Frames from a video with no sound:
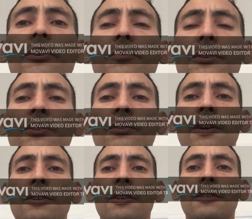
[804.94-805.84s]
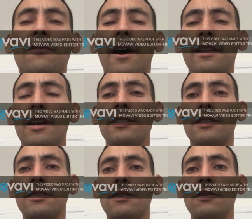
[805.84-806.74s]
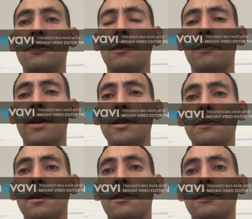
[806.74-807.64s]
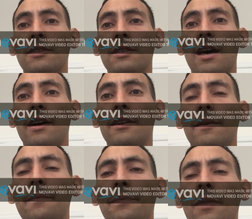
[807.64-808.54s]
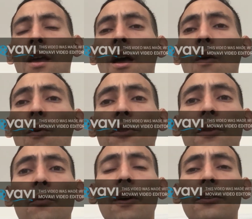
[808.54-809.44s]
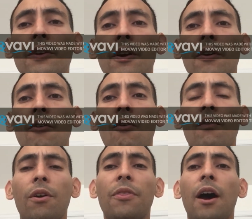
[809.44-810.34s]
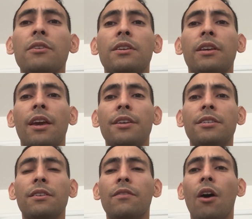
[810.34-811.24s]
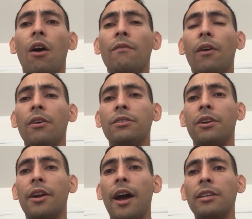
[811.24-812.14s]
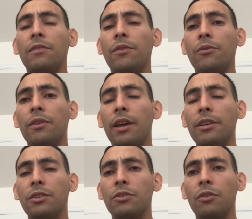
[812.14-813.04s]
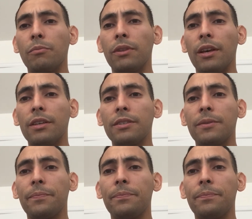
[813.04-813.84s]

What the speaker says: these restrictions, violations still took place within their society. Within 1 year, over 1,000 cases of non-voluntary active euthanasia took place.